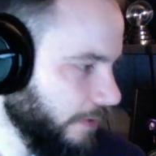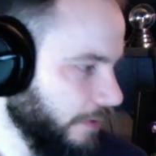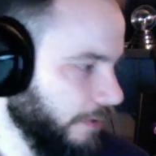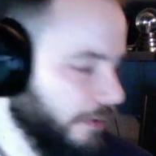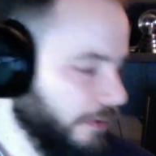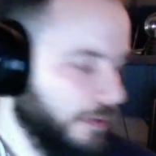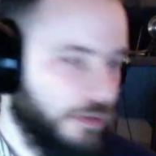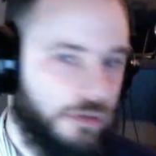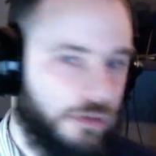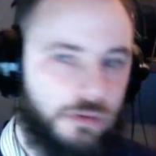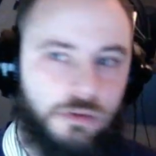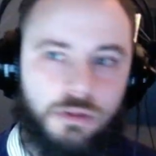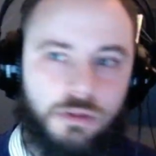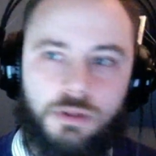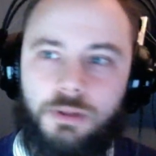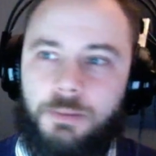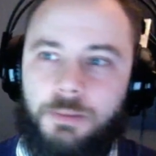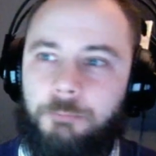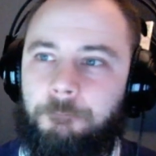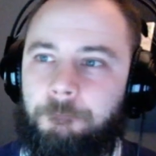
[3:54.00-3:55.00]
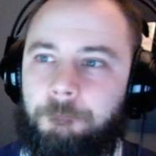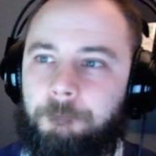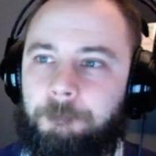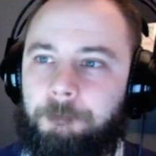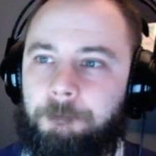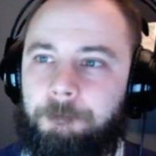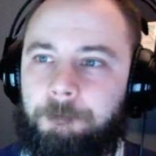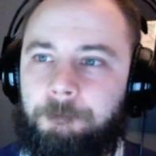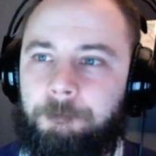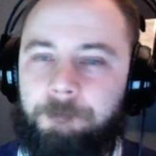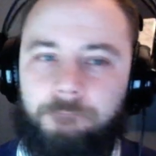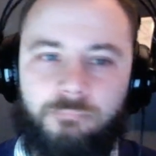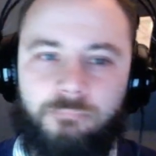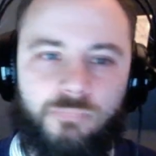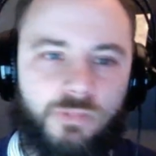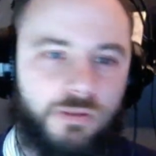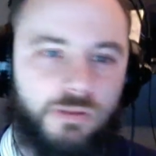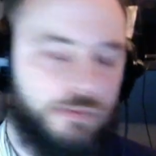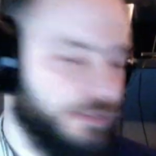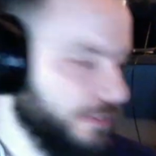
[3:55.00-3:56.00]
Okay.
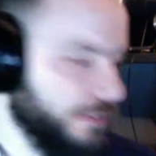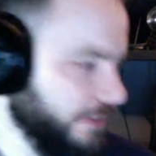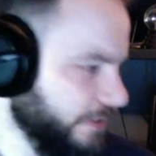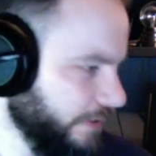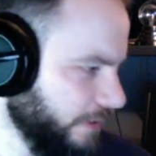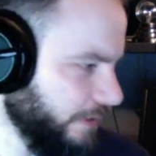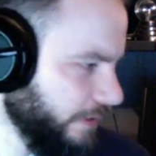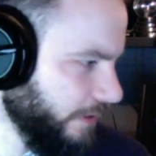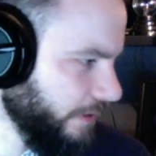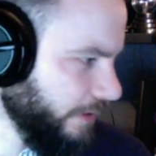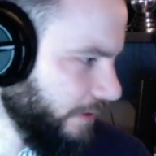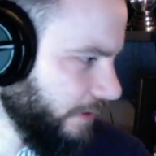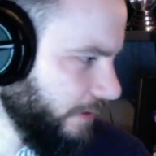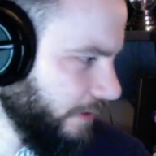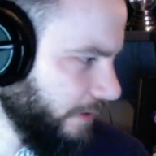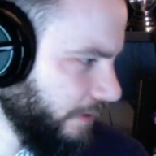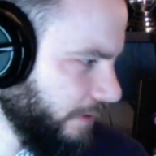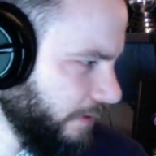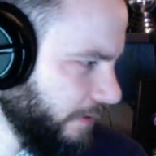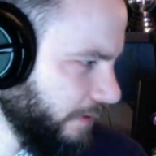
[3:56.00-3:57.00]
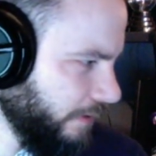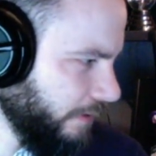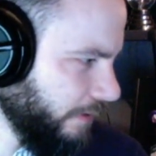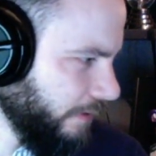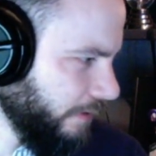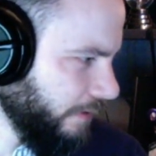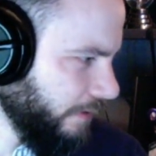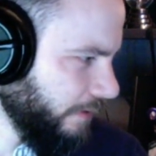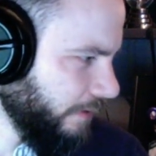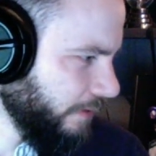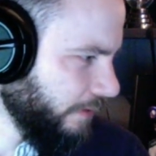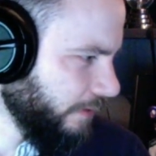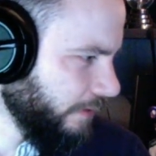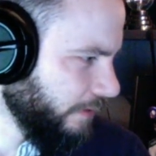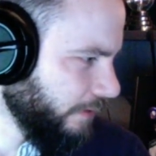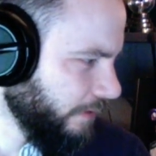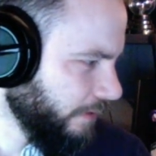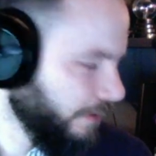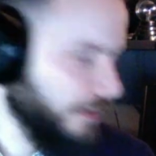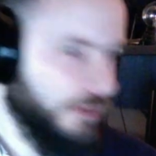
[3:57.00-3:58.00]
Let's see.
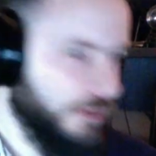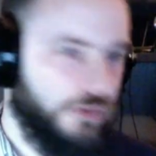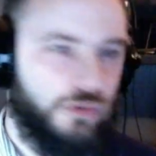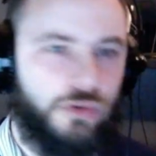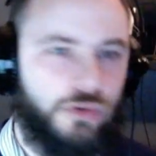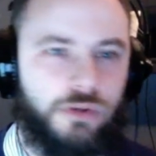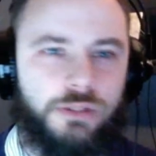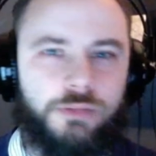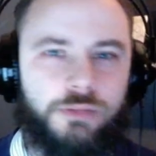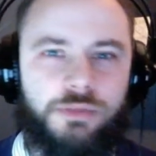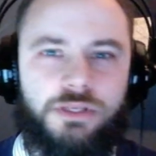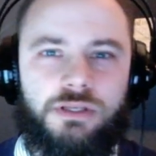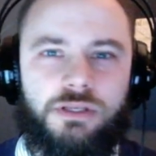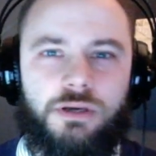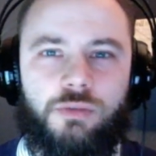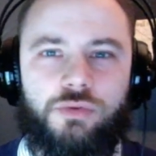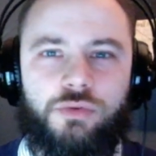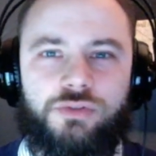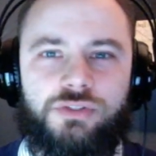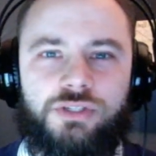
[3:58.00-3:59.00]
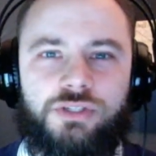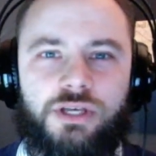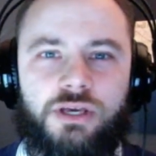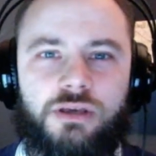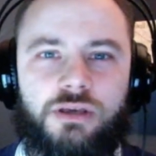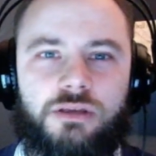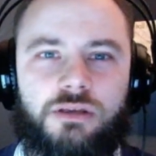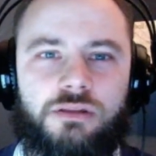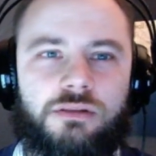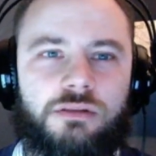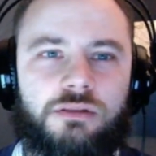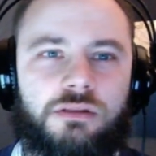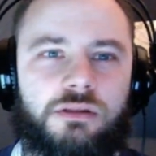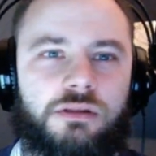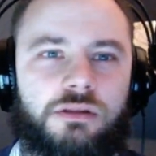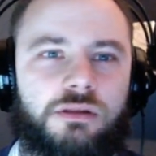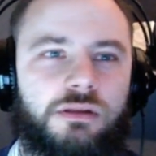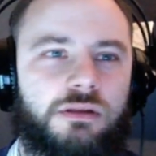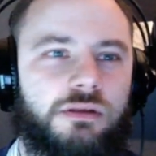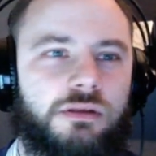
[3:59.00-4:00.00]
You know what? Let me double check the